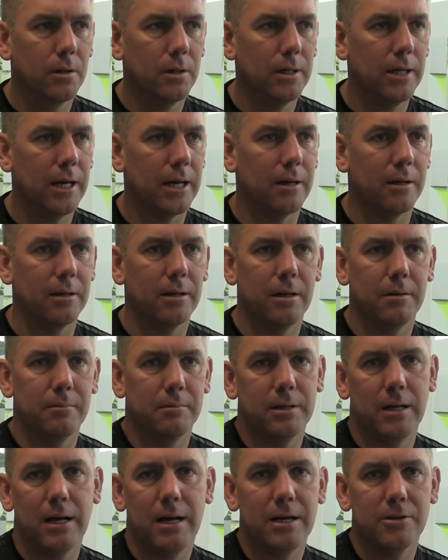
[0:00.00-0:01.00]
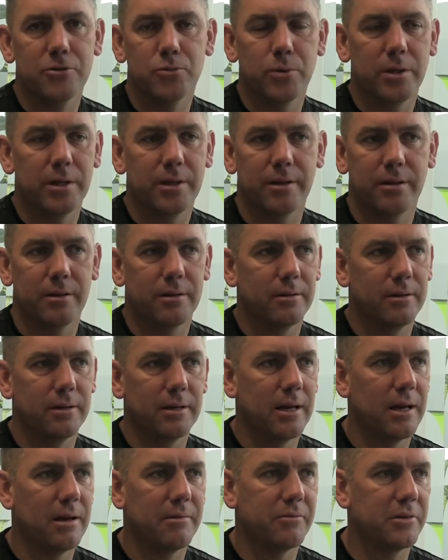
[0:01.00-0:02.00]
Yeah, as with
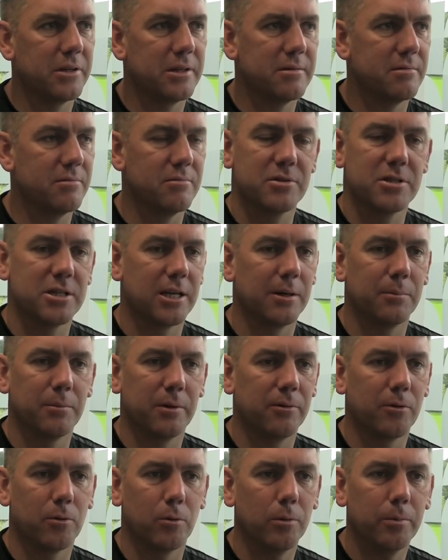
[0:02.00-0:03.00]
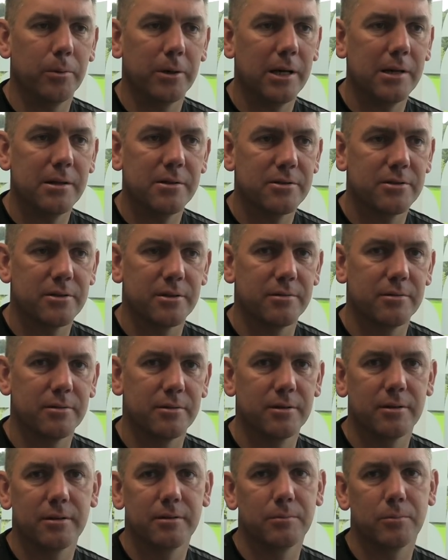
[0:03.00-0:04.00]
every team we've come up against,
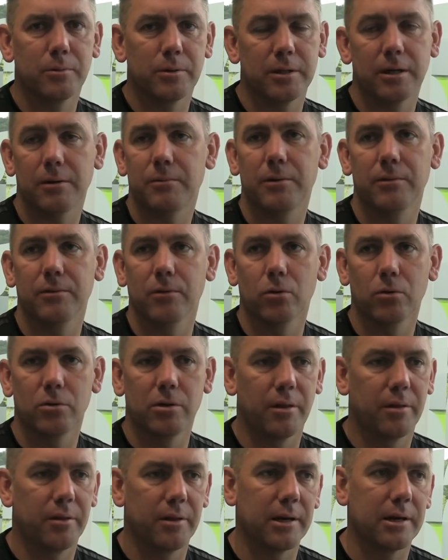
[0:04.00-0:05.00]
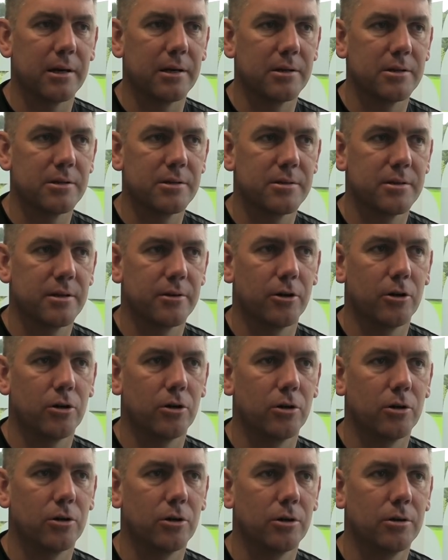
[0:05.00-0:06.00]
we've looked at things that
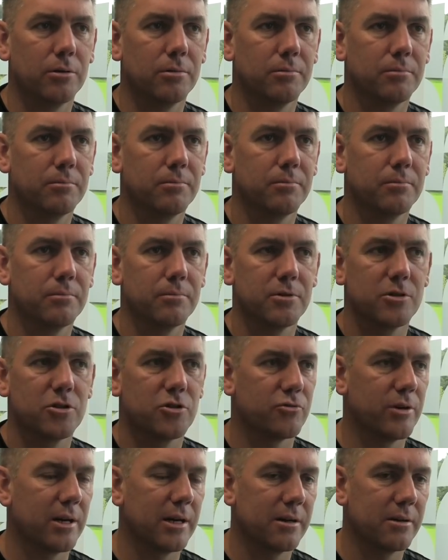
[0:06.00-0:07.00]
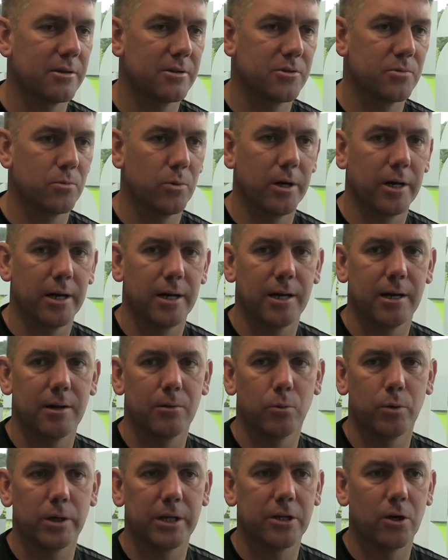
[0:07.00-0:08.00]
are strengths where
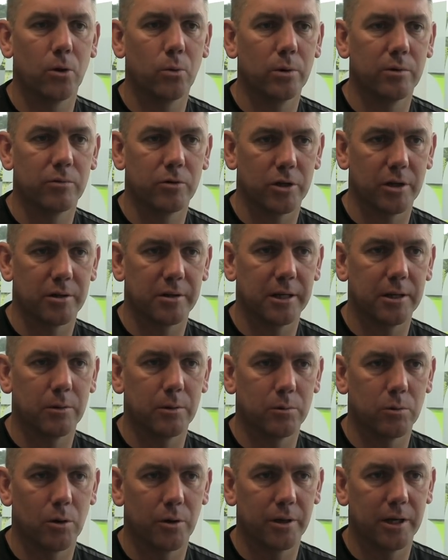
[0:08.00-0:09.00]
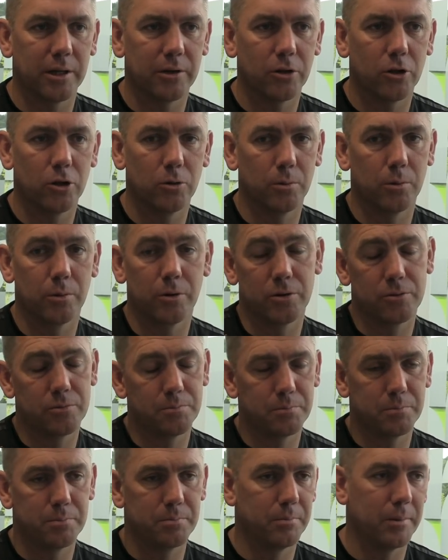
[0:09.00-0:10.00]
we know we've got to deal with what they do, but there's
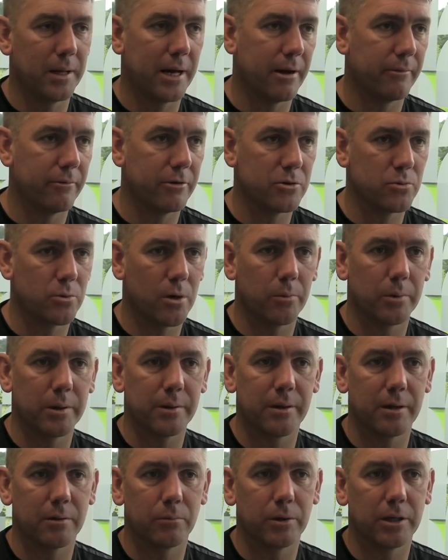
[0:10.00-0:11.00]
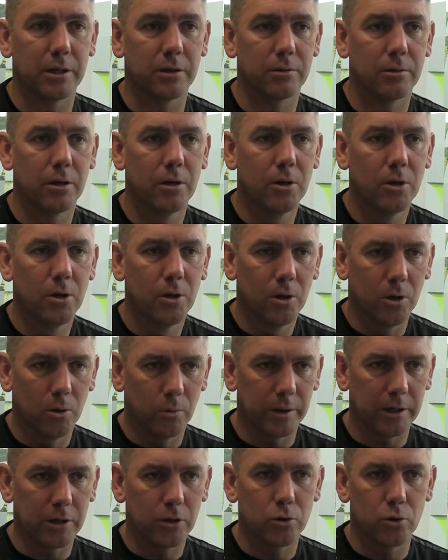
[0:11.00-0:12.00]
areas where we think
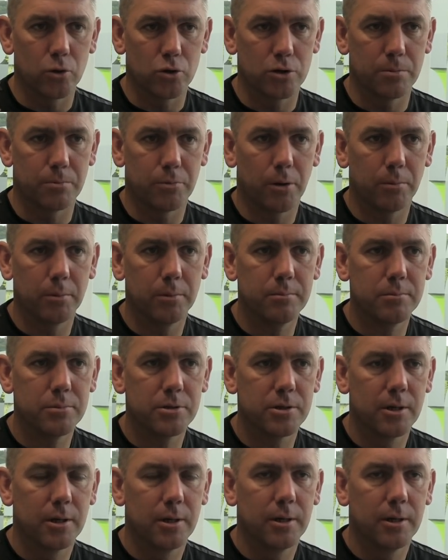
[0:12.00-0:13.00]
we can cause the problems.